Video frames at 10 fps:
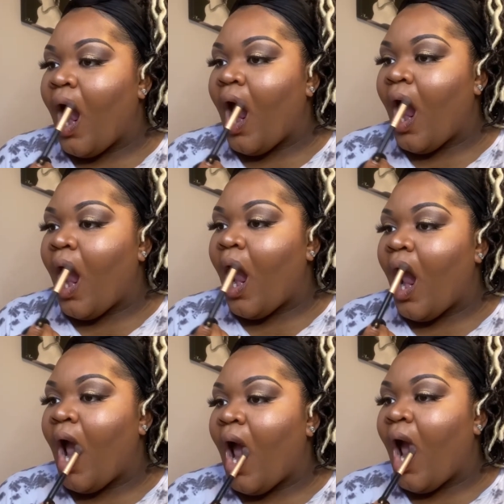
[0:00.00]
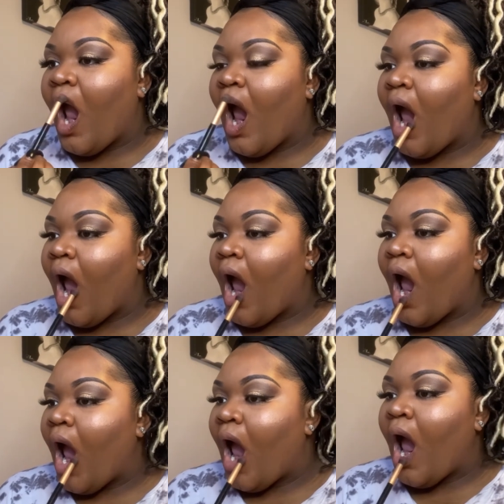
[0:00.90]
When you're done, clean up
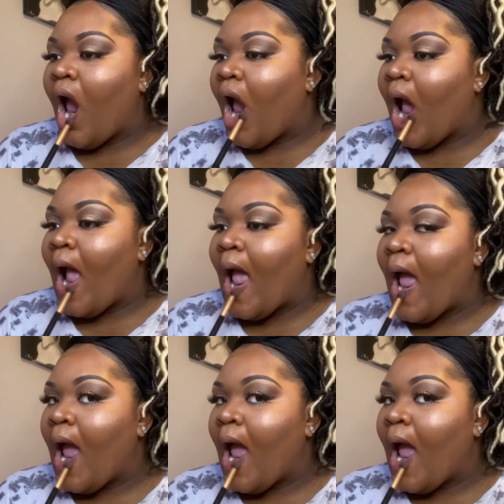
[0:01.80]
the excess with some